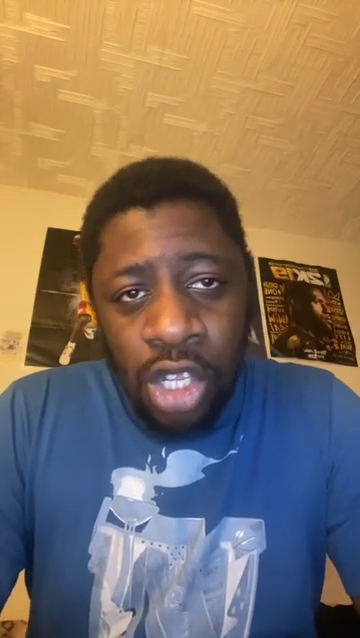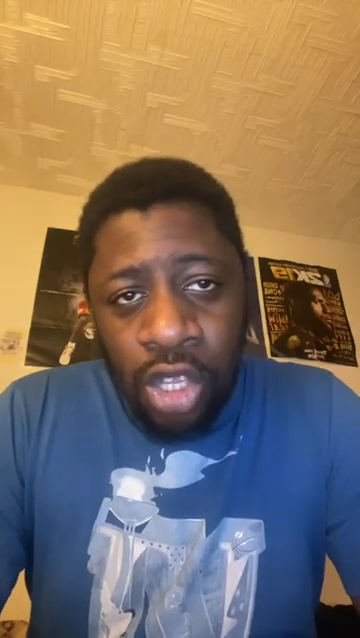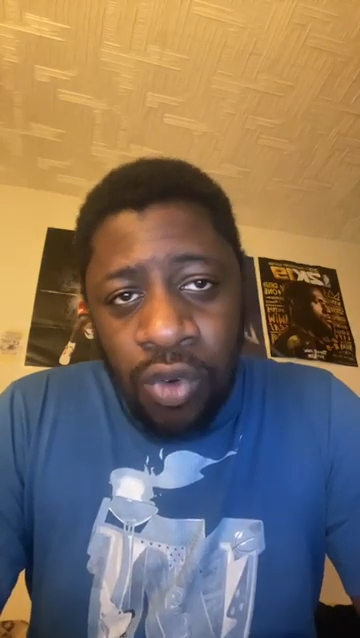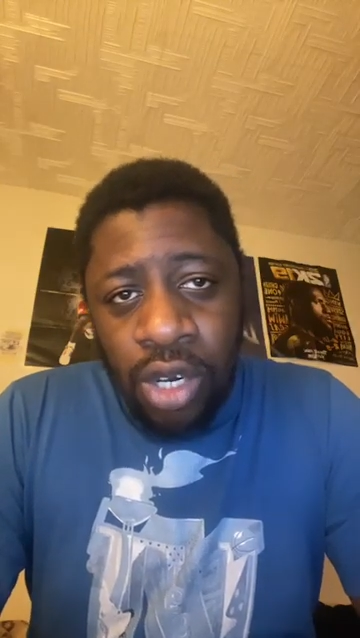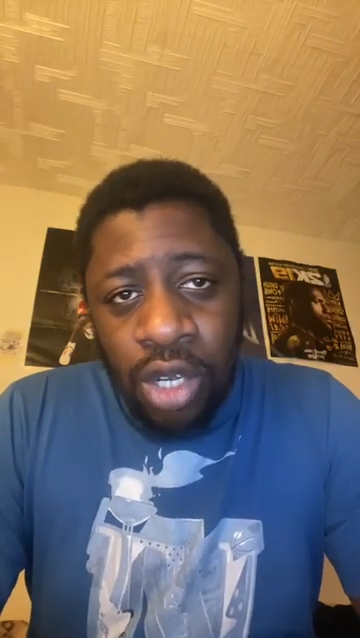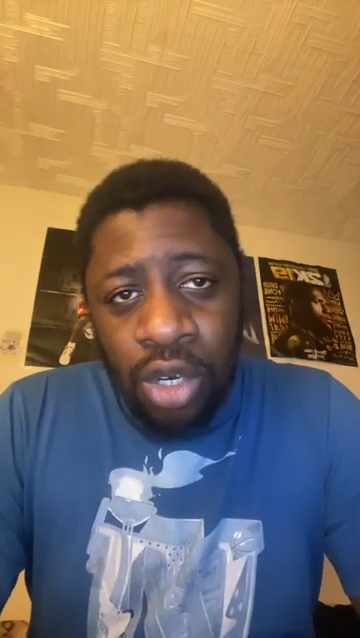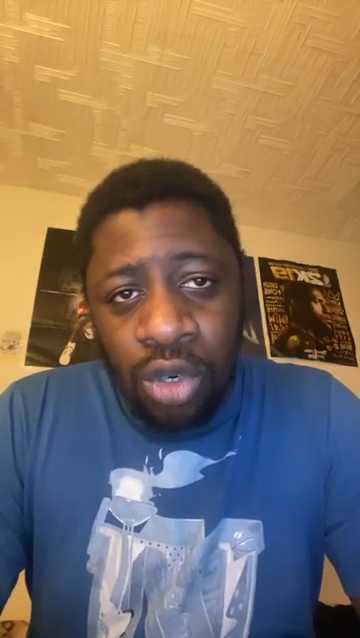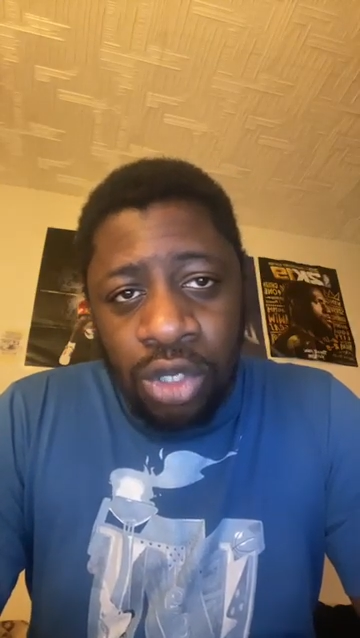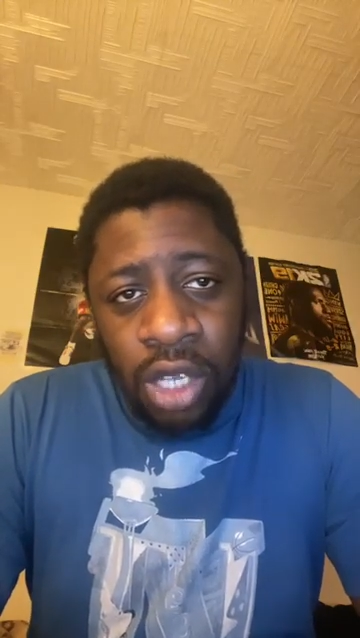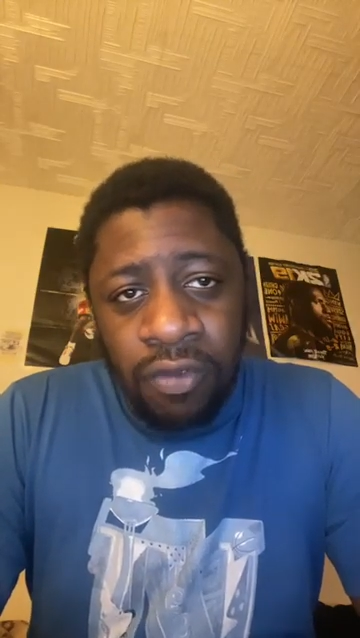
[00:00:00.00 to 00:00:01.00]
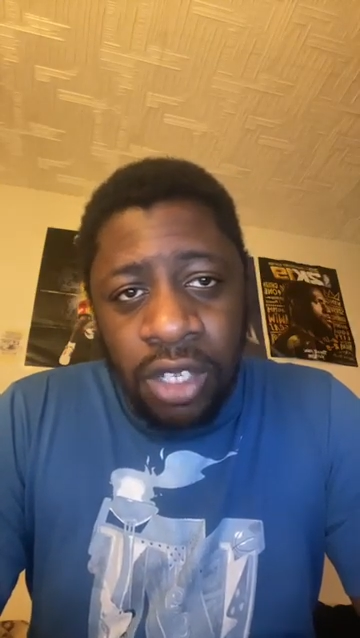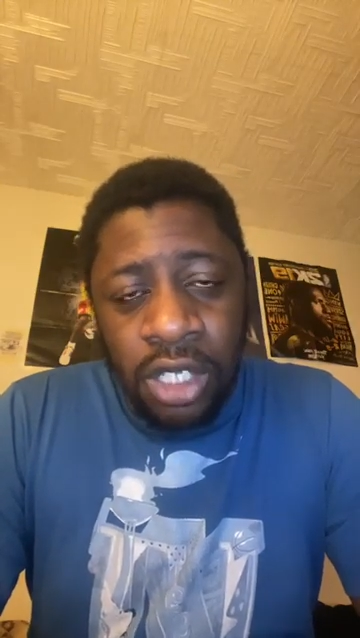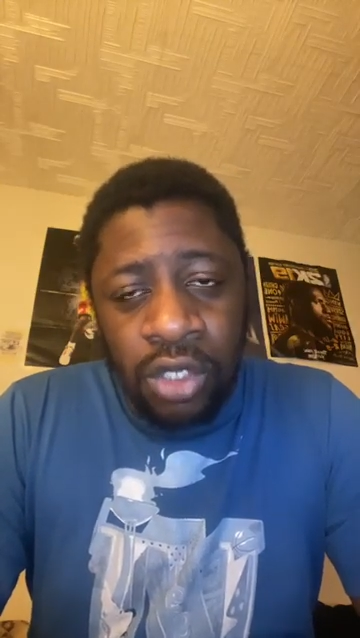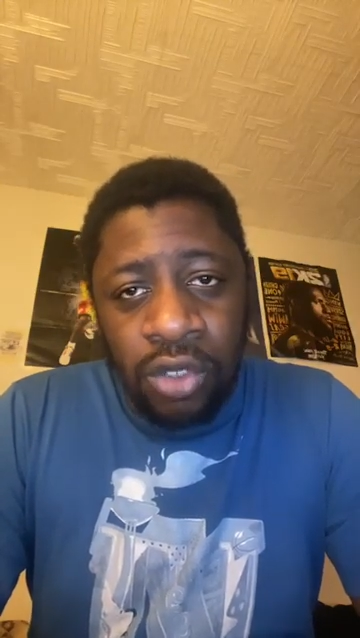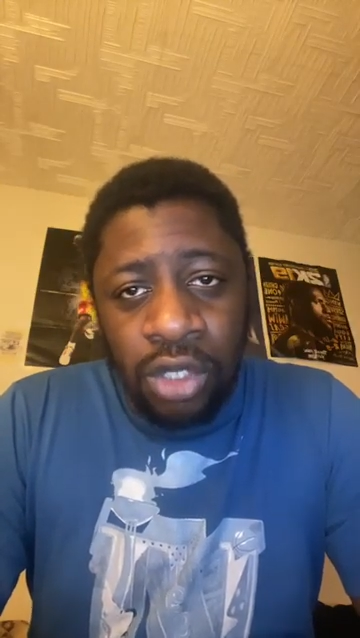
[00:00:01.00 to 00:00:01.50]
during the course of
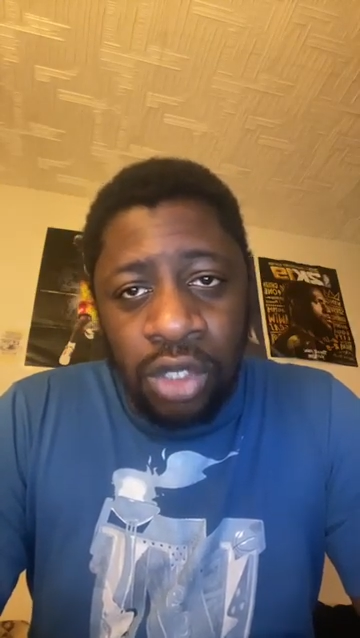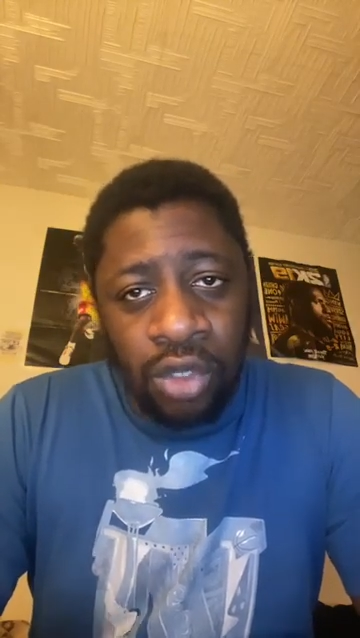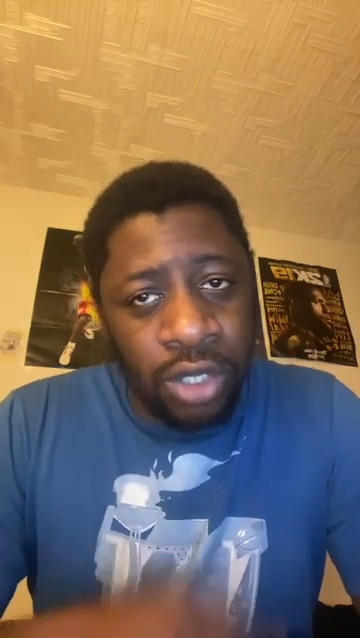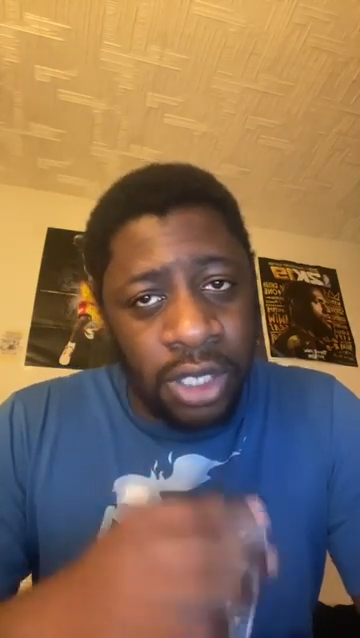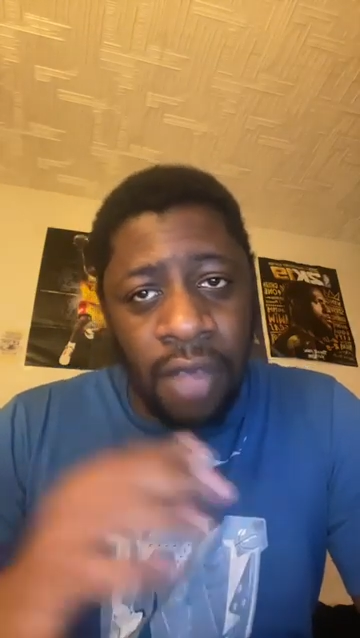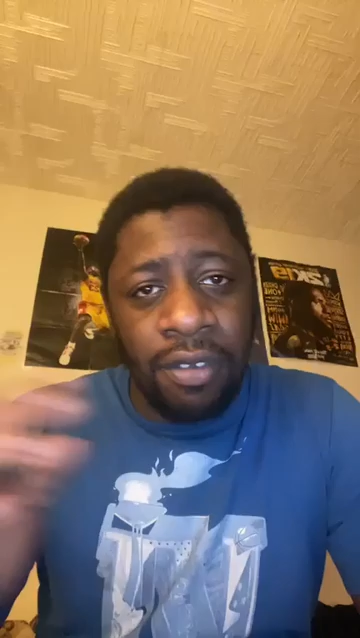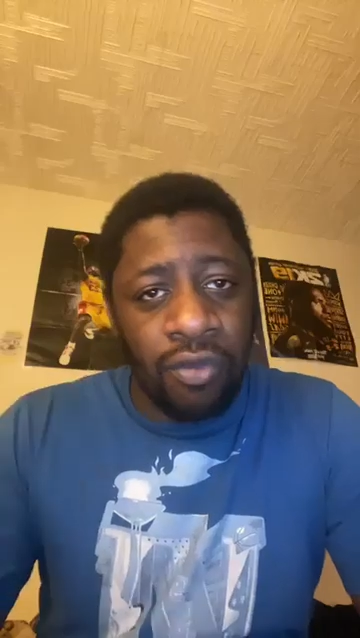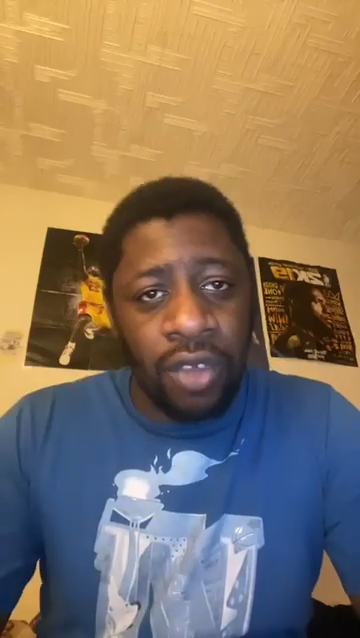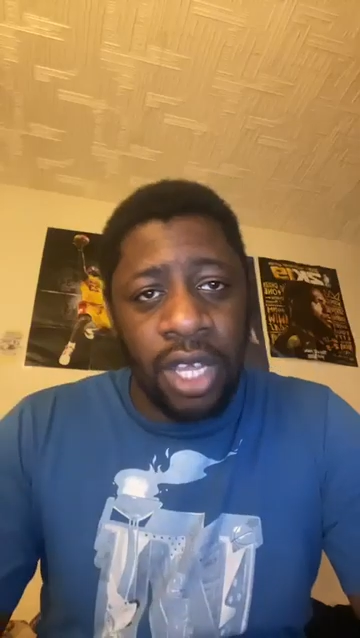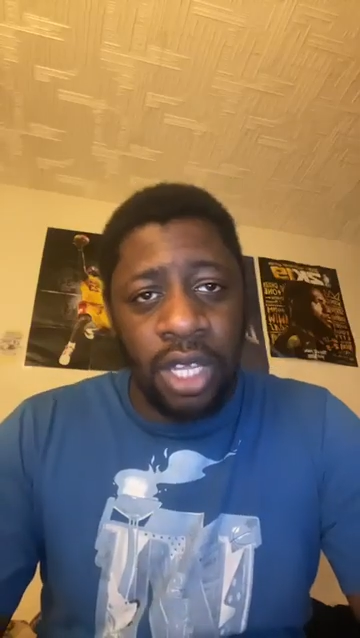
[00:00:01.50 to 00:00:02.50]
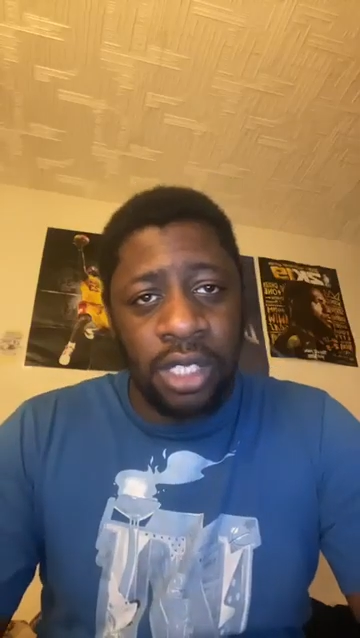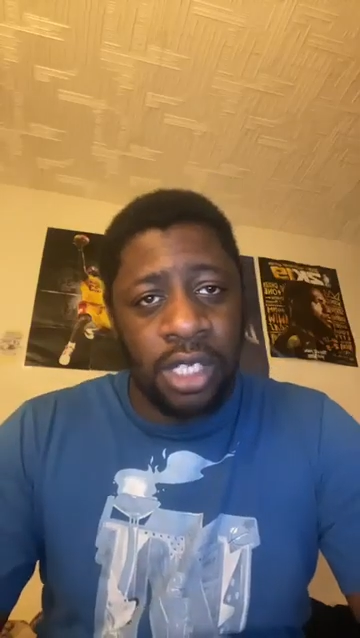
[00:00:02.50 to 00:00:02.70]
those 7 weeks.